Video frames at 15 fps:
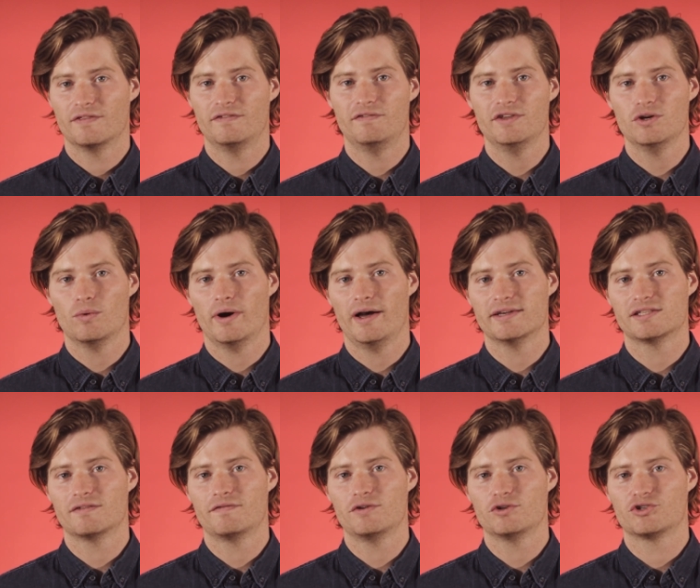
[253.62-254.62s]
The VUIs of
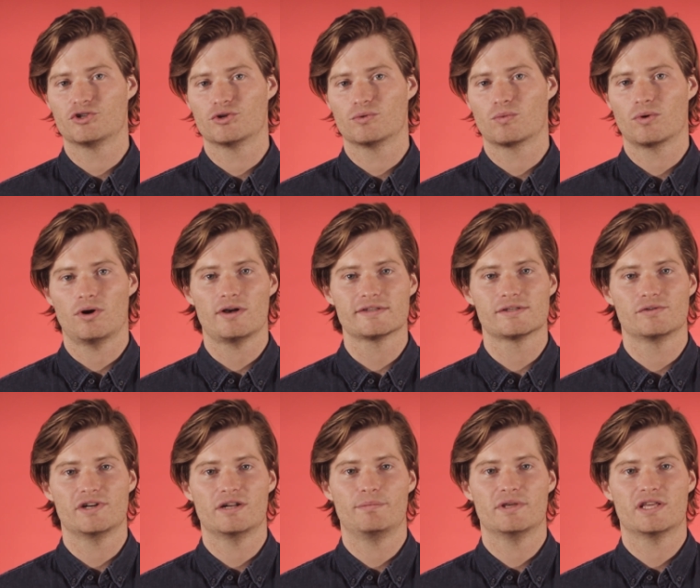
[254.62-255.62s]
the future will also
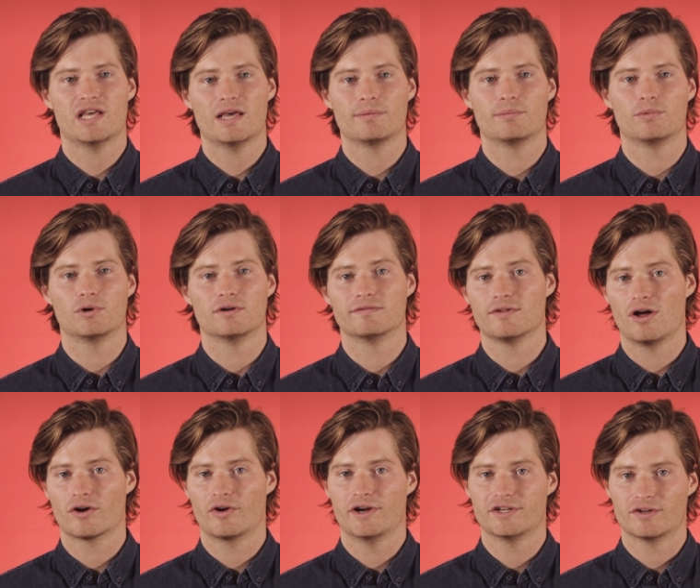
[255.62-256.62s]
need to be capable of
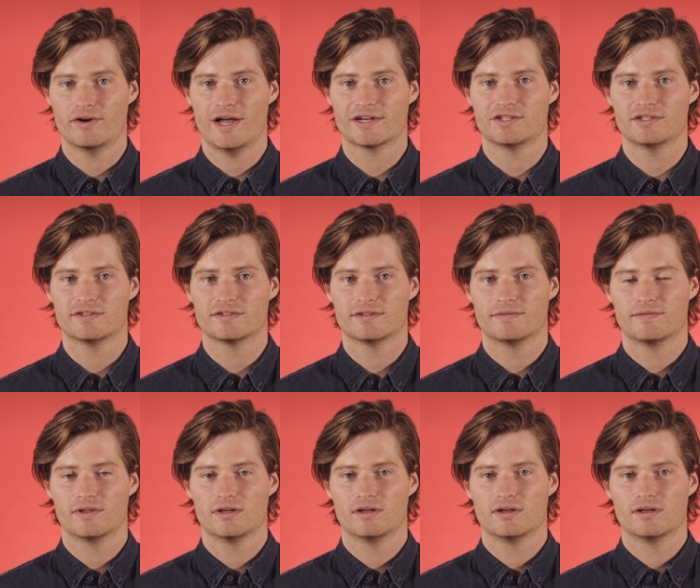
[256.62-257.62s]
longer interactions.
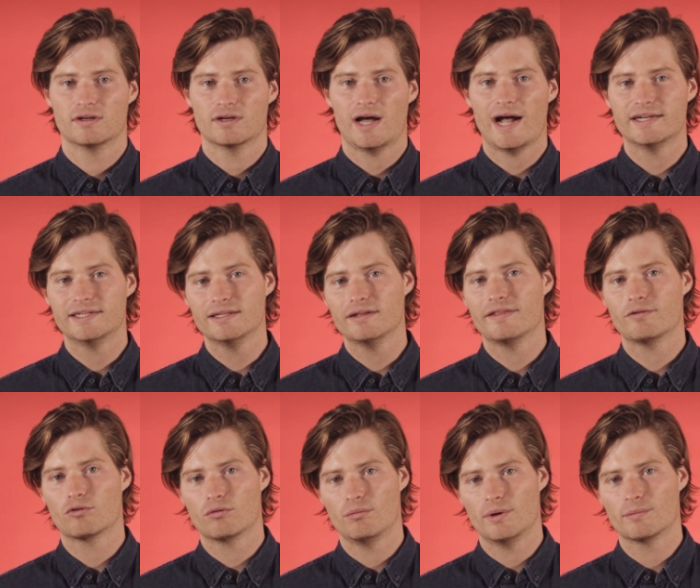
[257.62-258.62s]
Ideally, they
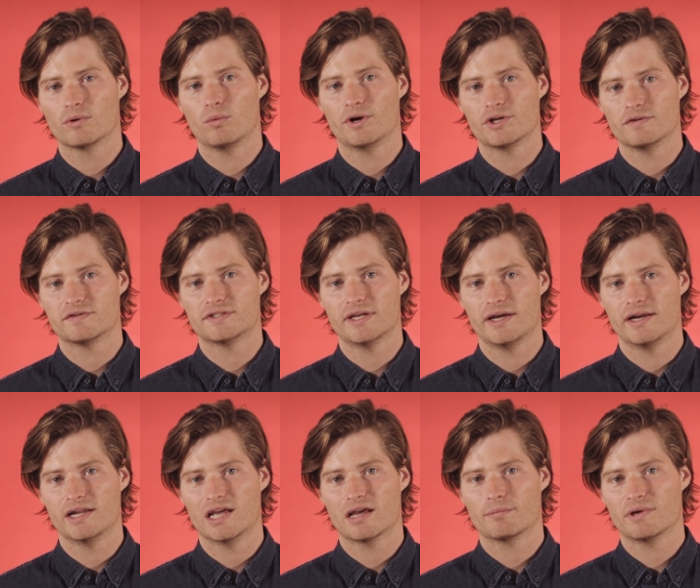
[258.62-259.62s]
will remember what you've
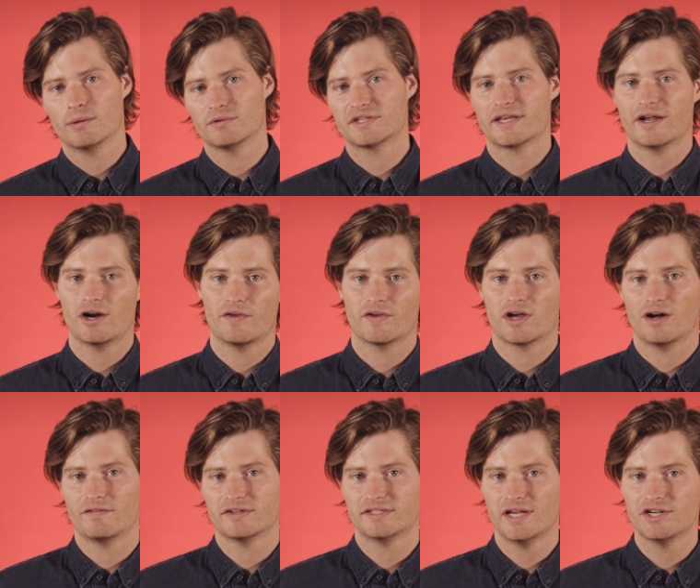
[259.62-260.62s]
said and be able to carry on the
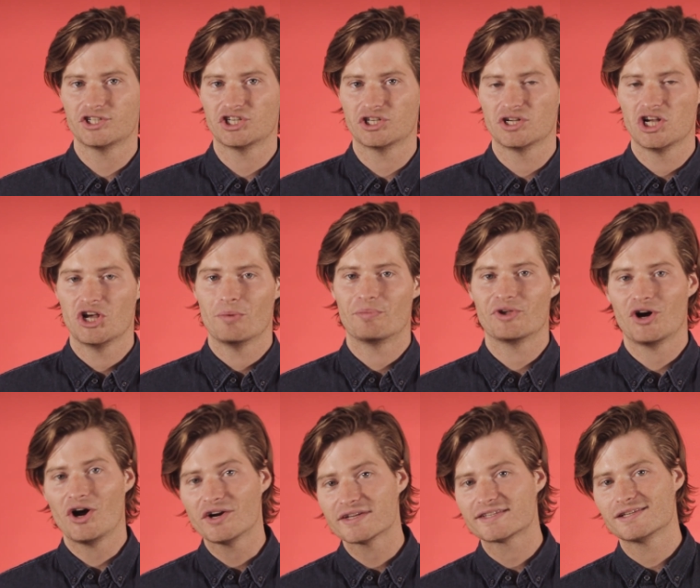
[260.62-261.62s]
conversation
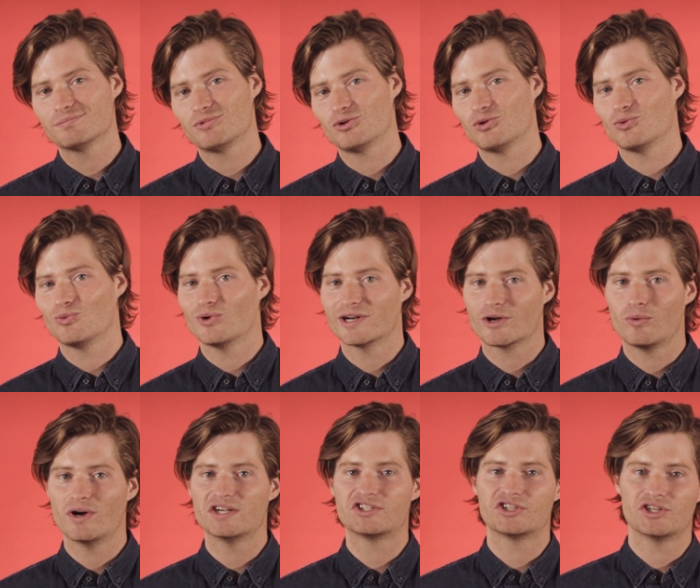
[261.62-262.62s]
beyond a simple one
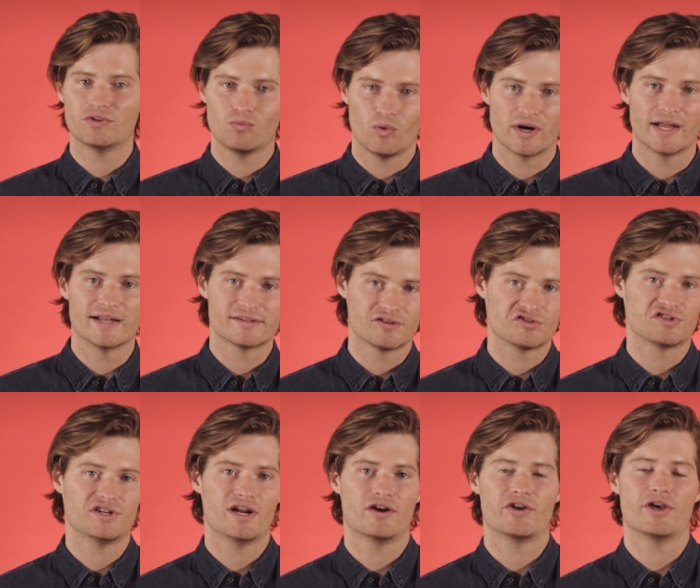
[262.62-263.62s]
question, one answer
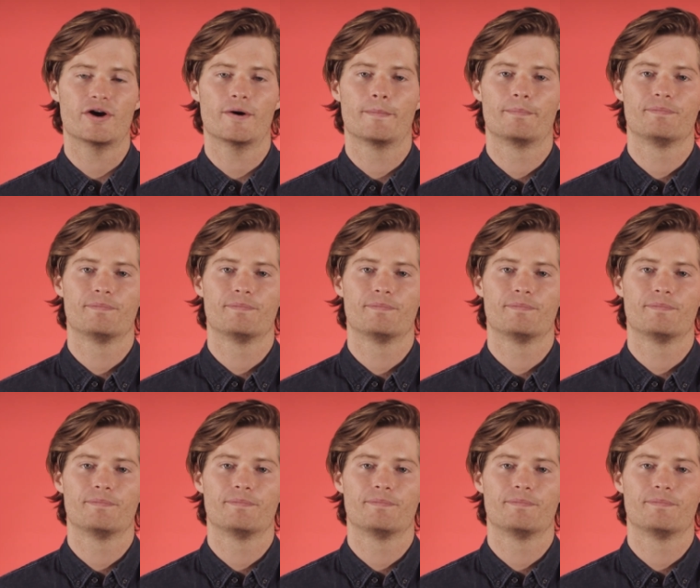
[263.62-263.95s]
scenario.